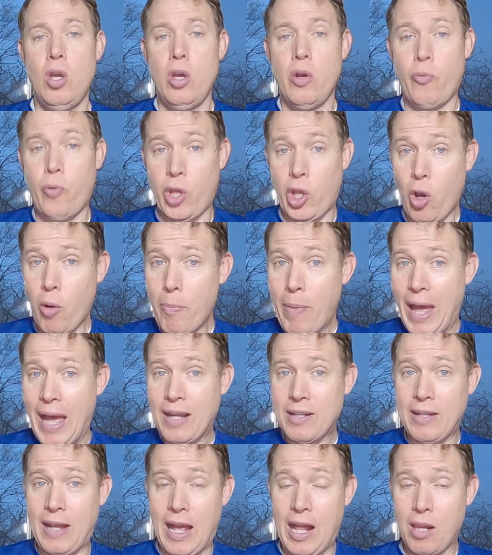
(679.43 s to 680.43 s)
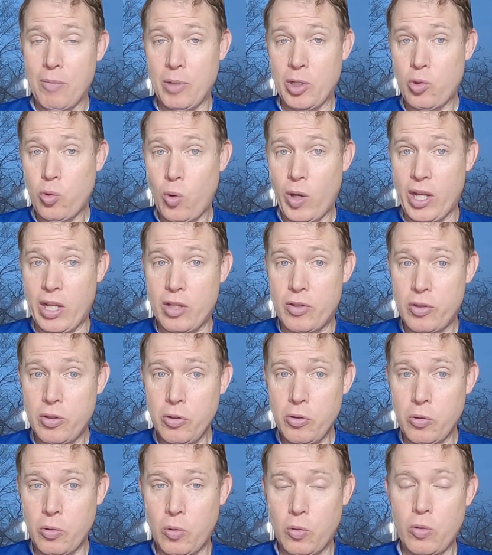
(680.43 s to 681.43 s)
If we go back to Alma
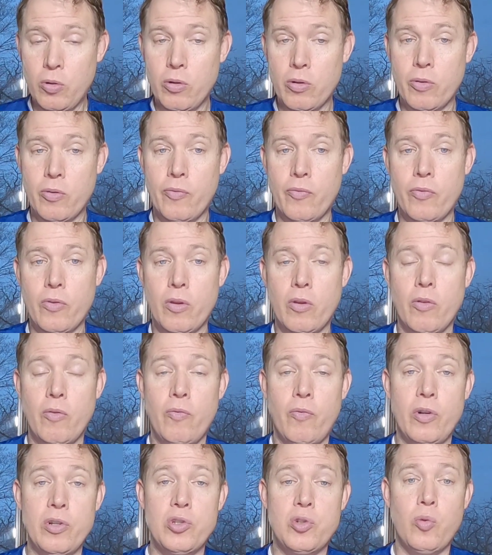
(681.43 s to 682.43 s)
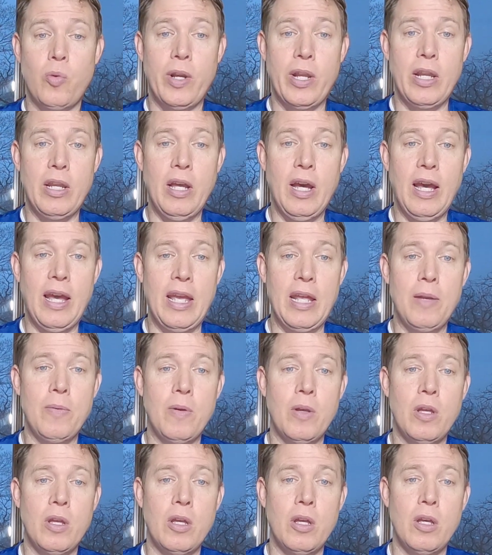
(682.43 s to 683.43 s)
22, verse
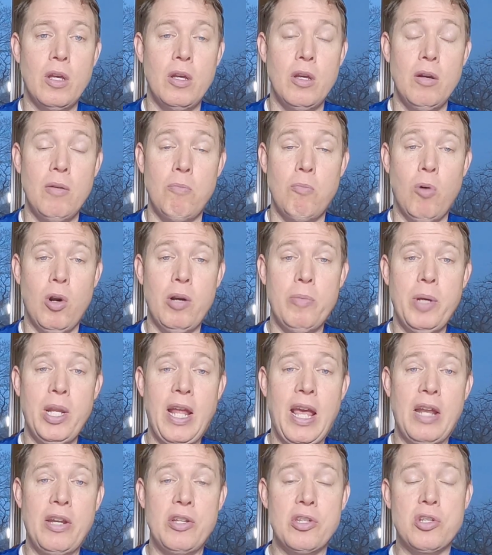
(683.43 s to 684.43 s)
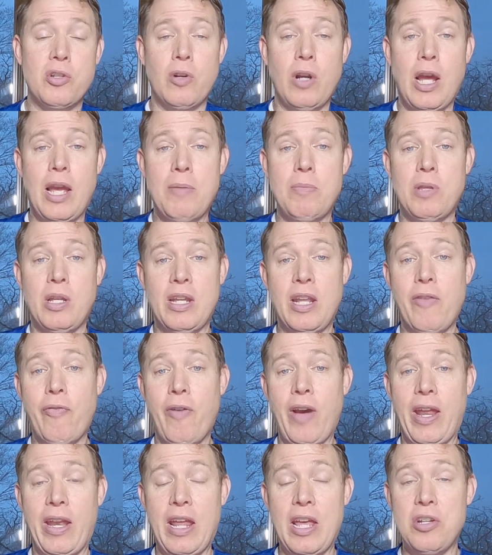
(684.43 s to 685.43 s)
29, Mormon had described the
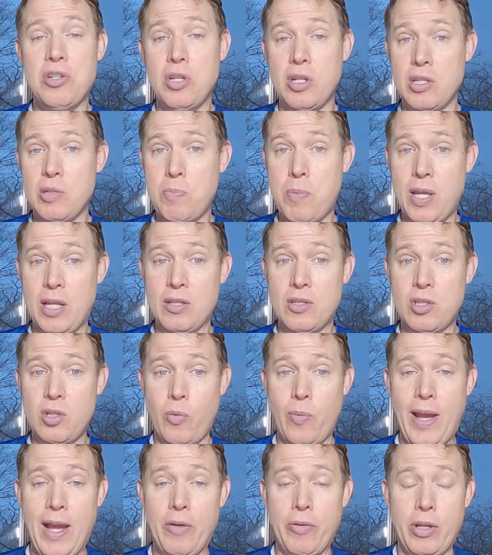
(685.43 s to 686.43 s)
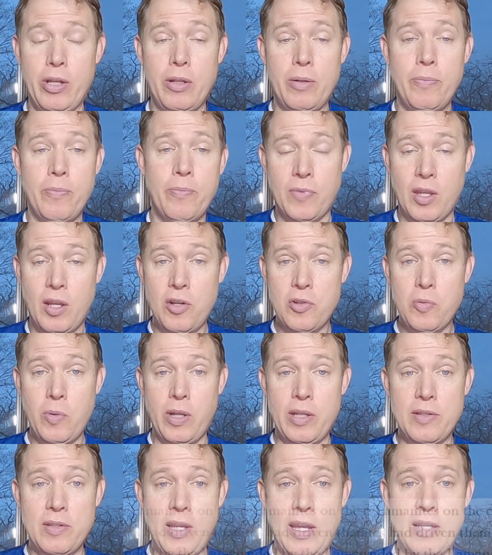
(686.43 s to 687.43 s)
Nephite nation as being surrounded. Here's what
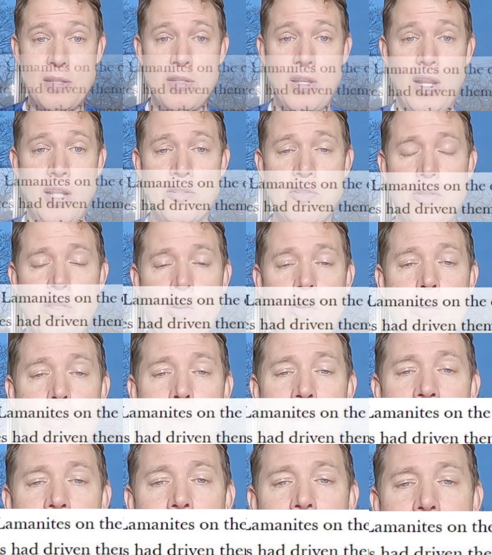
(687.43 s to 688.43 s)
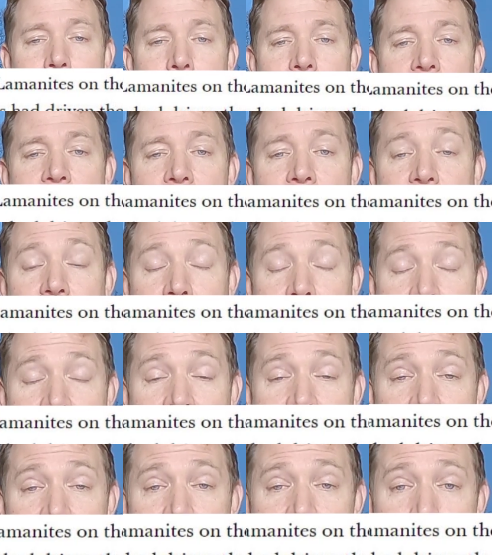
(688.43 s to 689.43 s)
it says. And also there were many Lamanites on the
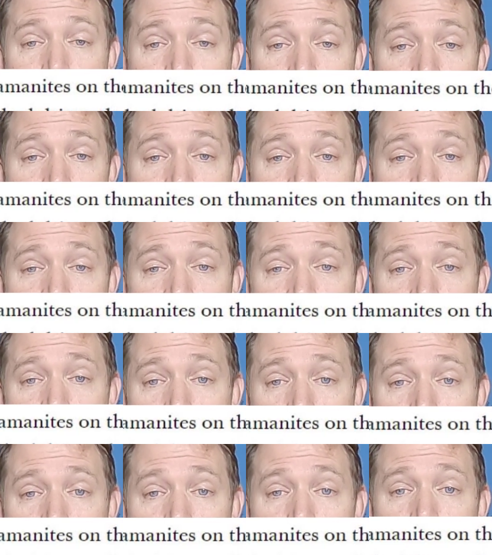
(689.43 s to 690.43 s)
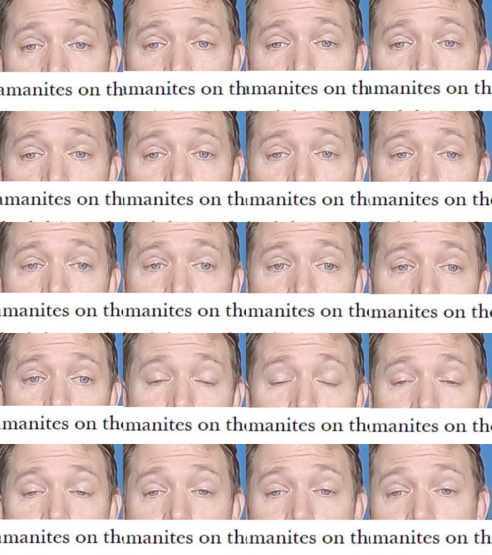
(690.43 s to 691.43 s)
east by the seashore,
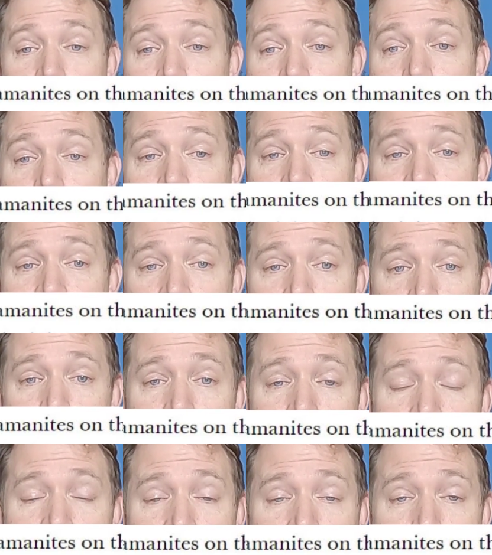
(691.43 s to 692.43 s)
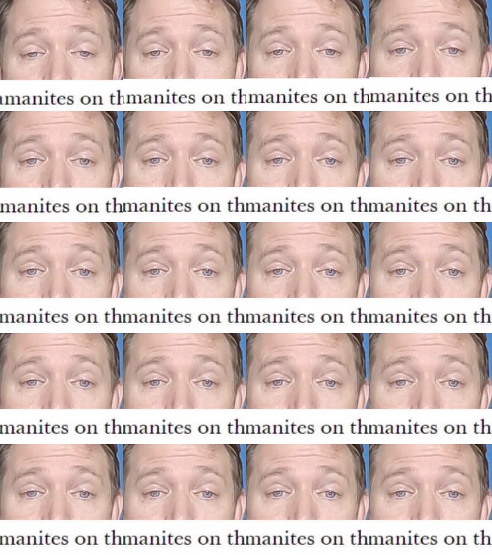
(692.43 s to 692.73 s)
whither the Nephites had driven them.